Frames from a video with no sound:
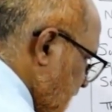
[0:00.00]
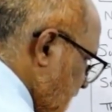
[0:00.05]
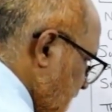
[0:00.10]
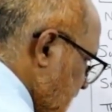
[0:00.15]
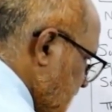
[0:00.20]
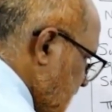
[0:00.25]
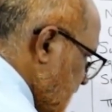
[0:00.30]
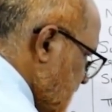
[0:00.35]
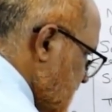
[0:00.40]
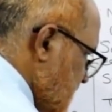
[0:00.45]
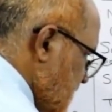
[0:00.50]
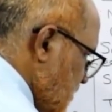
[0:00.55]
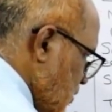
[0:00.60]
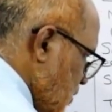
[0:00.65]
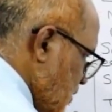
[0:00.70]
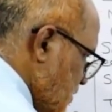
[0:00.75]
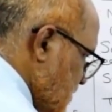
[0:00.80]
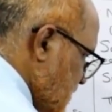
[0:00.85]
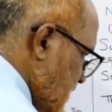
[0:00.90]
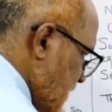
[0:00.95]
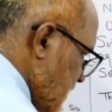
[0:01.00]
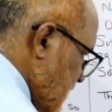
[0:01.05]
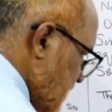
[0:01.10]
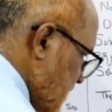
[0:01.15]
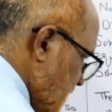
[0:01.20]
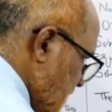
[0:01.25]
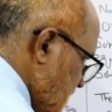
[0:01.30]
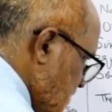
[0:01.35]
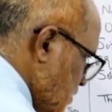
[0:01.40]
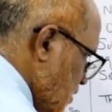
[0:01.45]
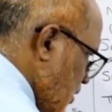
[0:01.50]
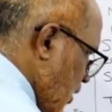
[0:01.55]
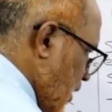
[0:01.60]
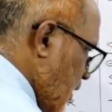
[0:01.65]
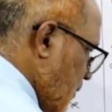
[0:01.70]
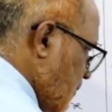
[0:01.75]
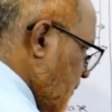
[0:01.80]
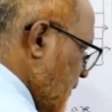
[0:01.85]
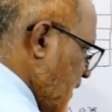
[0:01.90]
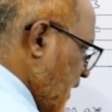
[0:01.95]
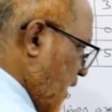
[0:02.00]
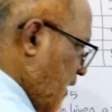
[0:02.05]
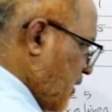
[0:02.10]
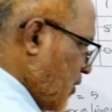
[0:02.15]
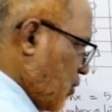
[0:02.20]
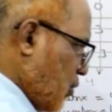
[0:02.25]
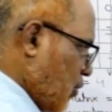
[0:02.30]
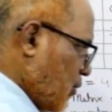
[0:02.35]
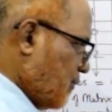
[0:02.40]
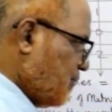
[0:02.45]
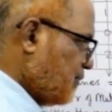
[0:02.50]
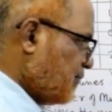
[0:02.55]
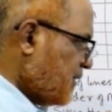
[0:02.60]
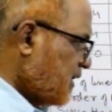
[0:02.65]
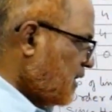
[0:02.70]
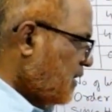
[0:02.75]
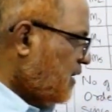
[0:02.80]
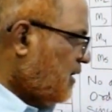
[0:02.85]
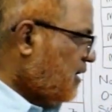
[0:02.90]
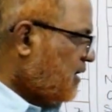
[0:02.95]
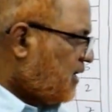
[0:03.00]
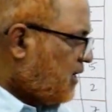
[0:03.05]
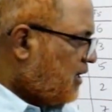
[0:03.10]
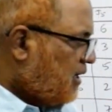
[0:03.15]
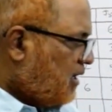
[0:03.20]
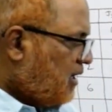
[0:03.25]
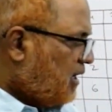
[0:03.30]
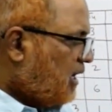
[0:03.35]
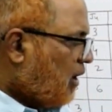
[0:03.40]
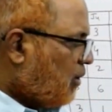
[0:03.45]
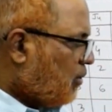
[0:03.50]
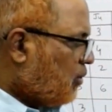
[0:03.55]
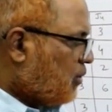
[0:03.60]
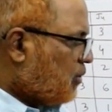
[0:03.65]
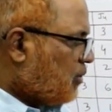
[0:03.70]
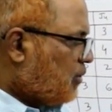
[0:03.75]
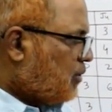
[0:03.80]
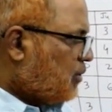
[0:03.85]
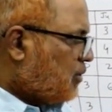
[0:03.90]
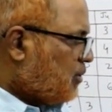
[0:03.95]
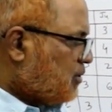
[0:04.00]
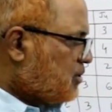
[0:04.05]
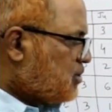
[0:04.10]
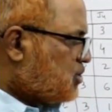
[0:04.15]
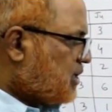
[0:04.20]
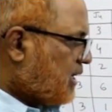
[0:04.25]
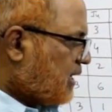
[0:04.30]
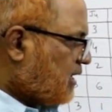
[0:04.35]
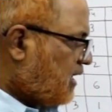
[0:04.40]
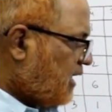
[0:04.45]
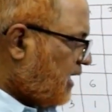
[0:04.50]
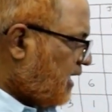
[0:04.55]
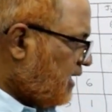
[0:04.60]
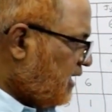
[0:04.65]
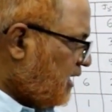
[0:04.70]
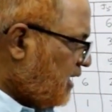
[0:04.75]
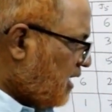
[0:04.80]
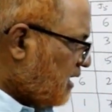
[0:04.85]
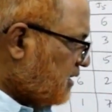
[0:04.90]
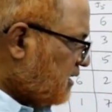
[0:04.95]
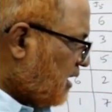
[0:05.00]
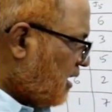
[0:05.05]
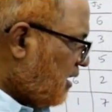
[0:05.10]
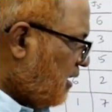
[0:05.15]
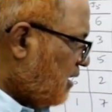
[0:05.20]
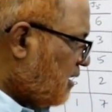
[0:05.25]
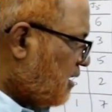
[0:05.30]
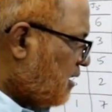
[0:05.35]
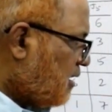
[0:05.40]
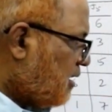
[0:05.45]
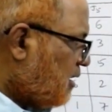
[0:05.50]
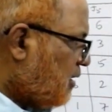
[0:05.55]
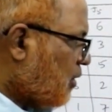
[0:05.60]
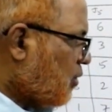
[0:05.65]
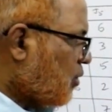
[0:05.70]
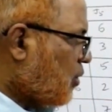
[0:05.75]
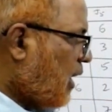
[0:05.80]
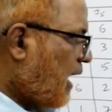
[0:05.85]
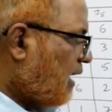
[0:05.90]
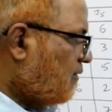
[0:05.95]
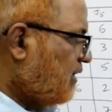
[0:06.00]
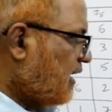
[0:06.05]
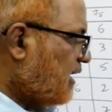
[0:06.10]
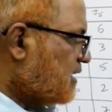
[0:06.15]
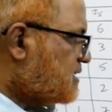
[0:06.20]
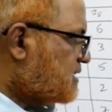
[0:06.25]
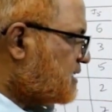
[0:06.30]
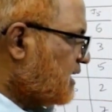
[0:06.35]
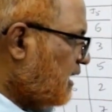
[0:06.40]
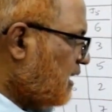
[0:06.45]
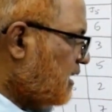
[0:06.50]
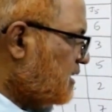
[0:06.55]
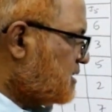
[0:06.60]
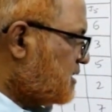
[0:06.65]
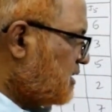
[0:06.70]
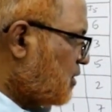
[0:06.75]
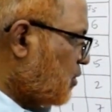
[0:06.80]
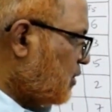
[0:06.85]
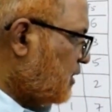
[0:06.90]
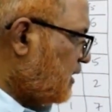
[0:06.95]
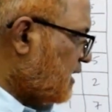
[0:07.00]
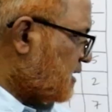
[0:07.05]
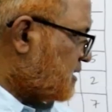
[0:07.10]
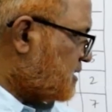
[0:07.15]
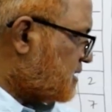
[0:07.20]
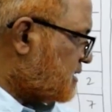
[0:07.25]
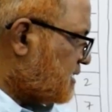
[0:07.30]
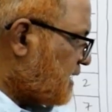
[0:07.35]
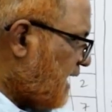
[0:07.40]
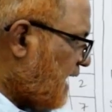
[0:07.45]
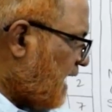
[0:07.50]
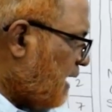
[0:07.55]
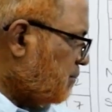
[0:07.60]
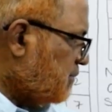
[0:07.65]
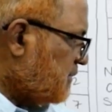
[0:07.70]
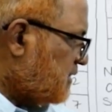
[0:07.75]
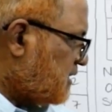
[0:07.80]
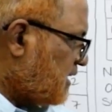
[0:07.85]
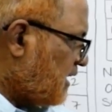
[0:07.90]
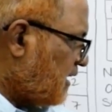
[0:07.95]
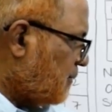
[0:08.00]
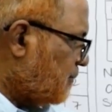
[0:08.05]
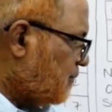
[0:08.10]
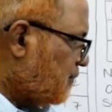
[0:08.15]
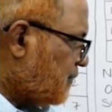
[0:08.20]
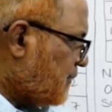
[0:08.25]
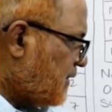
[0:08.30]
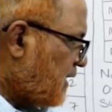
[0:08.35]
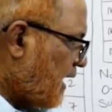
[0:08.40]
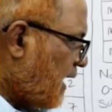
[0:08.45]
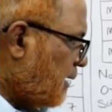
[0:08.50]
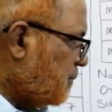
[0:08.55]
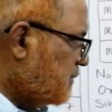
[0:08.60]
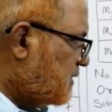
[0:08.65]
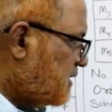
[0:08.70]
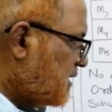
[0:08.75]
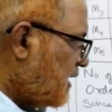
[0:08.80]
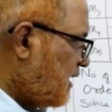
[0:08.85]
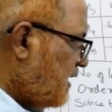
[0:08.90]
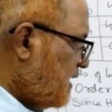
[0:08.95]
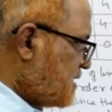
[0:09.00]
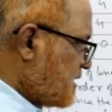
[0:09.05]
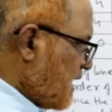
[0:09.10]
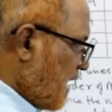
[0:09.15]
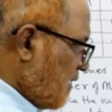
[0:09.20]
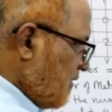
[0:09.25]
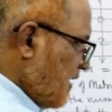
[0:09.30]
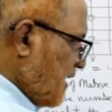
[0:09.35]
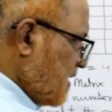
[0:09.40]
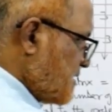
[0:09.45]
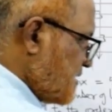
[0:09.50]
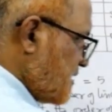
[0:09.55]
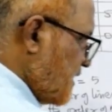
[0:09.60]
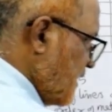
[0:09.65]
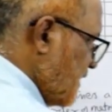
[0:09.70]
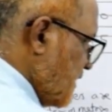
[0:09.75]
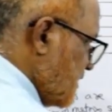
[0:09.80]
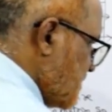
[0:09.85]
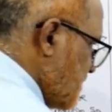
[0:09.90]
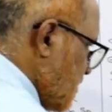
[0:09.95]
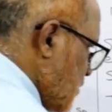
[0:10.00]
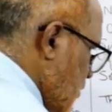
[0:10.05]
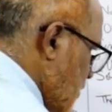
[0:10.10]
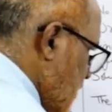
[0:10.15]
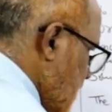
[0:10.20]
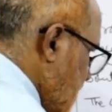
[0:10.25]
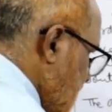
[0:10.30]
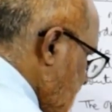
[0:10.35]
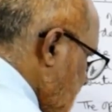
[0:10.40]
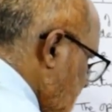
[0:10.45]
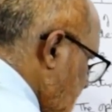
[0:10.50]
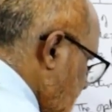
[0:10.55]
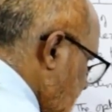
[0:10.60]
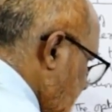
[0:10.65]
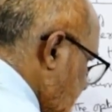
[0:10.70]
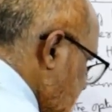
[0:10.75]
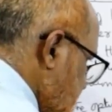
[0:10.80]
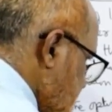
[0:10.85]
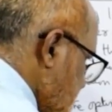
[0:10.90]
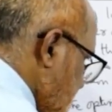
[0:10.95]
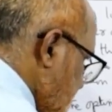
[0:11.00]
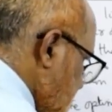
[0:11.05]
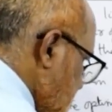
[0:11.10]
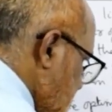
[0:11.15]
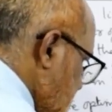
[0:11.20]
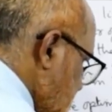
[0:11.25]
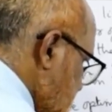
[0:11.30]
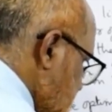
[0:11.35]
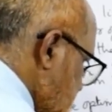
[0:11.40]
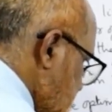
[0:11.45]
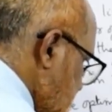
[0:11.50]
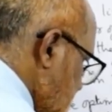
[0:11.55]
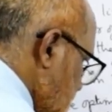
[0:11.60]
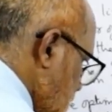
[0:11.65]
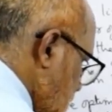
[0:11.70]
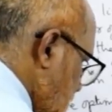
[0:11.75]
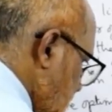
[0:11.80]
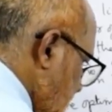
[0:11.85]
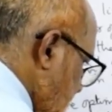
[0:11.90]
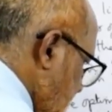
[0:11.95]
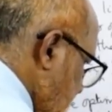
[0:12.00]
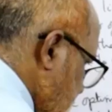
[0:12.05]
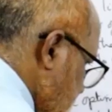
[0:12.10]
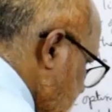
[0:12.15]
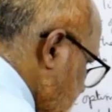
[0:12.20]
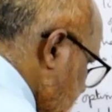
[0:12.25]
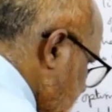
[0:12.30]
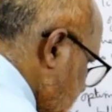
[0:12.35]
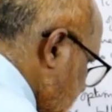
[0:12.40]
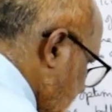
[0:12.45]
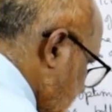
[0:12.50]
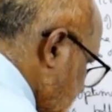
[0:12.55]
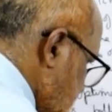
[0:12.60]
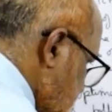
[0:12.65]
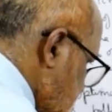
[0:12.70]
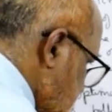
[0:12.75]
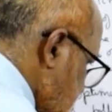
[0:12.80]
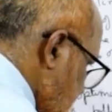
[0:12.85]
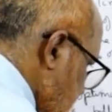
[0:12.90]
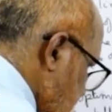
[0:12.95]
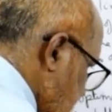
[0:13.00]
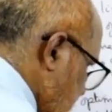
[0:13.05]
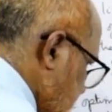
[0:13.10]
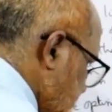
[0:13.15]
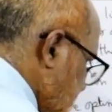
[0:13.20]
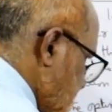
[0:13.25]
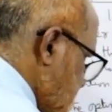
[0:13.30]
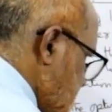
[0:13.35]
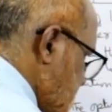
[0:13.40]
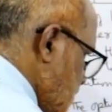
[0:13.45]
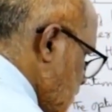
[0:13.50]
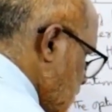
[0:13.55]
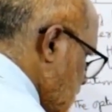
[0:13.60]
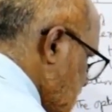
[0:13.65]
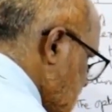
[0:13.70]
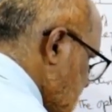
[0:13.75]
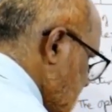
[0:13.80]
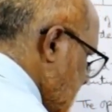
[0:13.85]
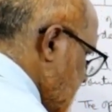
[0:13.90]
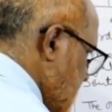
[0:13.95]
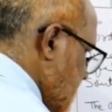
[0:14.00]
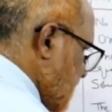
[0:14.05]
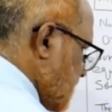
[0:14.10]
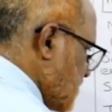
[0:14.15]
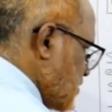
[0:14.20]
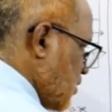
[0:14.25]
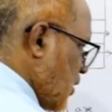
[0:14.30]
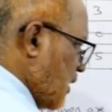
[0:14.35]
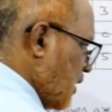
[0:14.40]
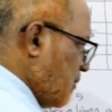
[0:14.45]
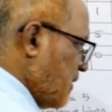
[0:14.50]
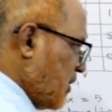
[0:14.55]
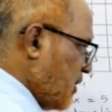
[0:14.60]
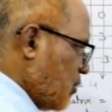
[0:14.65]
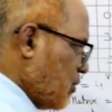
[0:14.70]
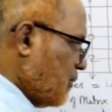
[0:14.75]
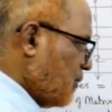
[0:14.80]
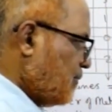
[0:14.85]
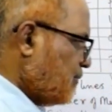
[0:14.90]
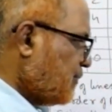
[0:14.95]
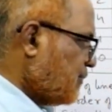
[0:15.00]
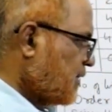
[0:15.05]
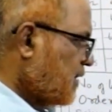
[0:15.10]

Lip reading: the other zeros in that column and row. Now, check any other row having a single zero. Yes, M3. M3 is having a single zero. Assign this zero and cancel the other zeros in that column and row.